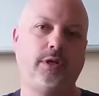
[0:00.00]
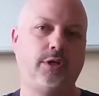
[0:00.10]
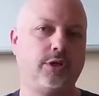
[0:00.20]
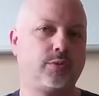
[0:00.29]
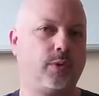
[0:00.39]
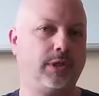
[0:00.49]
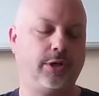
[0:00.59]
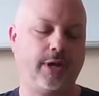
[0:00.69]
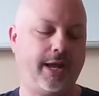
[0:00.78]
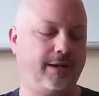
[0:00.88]
You just want
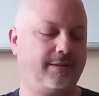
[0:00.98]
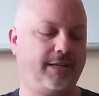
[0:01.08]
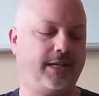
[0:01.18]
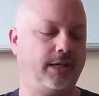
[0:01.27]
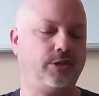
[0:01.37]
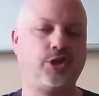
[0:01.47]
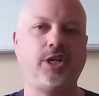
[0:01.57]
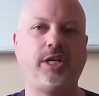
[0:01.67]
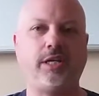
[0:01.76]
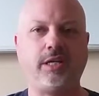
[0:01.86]
your hand thinking
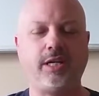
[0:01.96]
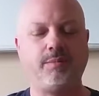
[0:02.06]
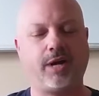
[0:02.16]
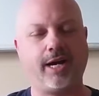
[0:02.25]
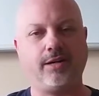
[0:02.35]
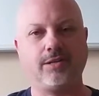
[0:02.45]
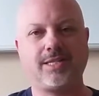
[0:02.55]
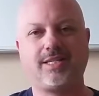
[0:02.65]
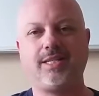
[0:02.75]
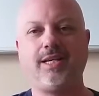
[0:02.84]
G, E minor,
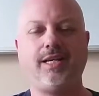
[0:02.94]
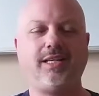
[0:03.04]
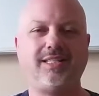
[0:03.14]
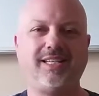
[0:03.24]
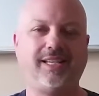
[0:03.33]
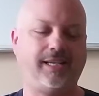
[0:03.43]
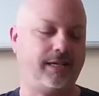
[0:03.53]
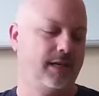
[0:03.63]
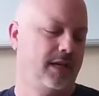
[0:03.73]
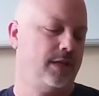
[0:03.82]
C,
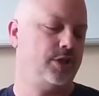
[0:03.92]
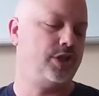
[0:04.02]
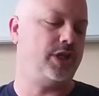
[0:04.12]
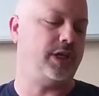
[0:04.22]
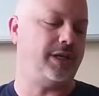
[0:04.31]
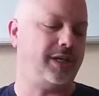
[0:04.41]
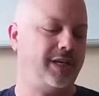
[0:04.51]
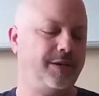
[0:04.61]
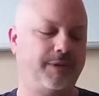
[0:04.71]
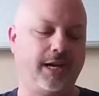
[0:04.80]
D, G,
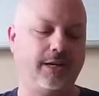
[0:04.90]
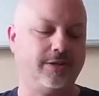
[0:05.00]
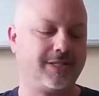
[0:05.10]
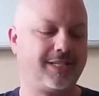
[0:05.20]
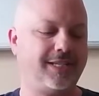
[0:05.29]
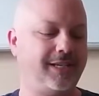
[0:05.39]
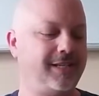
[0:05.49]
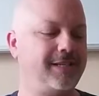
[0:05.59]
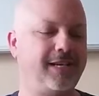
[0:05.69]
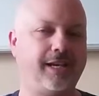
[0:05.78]
E minor,
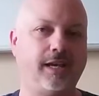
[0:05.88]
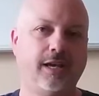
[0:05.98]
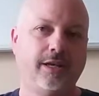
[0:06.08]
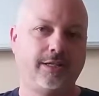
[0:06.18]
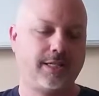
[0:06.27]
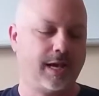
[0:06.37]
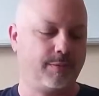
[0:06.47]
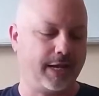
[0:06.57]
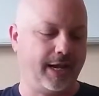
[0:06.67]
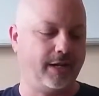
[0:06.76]
C, D. See
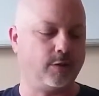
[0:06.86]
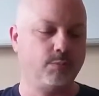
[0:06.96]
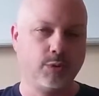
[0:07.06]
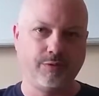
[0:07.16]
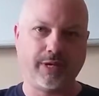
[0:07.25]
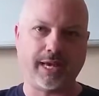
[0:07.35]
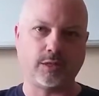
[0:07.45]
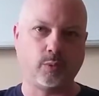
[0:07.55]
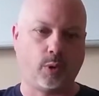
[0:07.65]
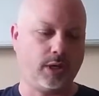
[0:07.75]
how my hand is moving
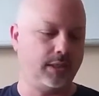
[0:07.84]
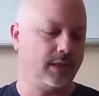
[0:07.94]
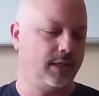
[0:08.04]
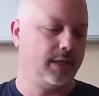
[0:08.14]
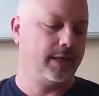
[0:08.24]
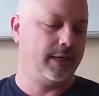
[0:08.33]
as one?